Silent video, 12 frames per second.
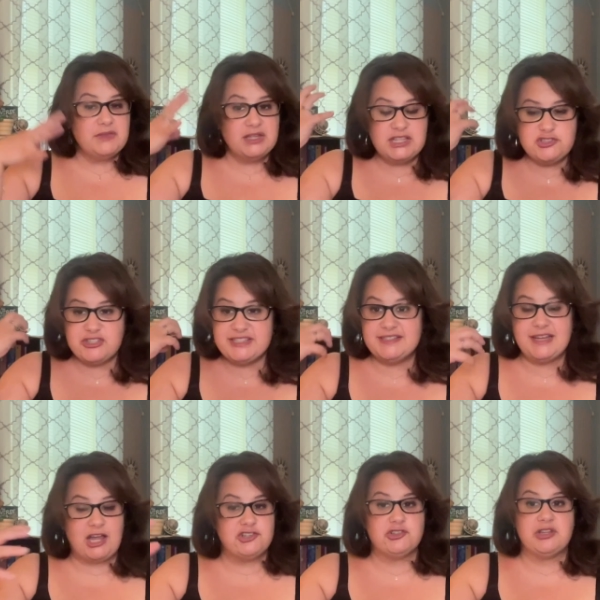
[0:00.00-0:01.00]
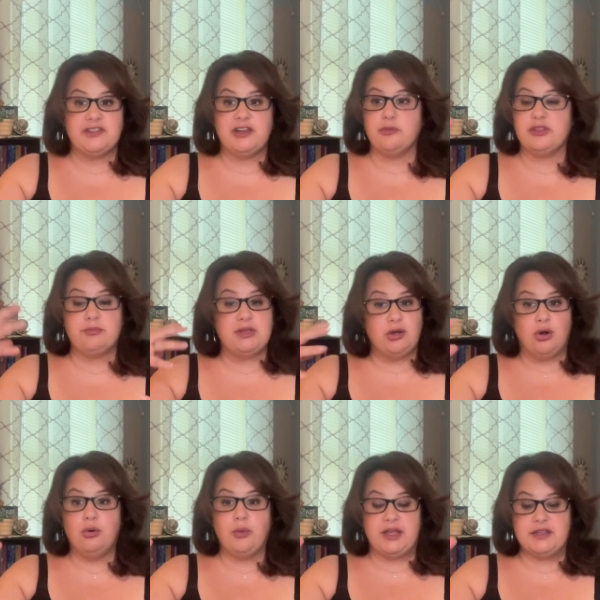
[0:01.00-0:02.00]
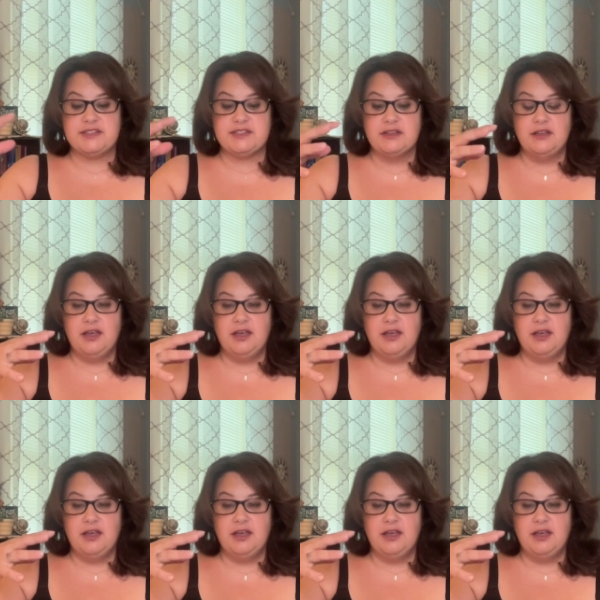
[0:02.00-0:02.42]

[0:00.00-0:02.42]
He's just naturally there with me always.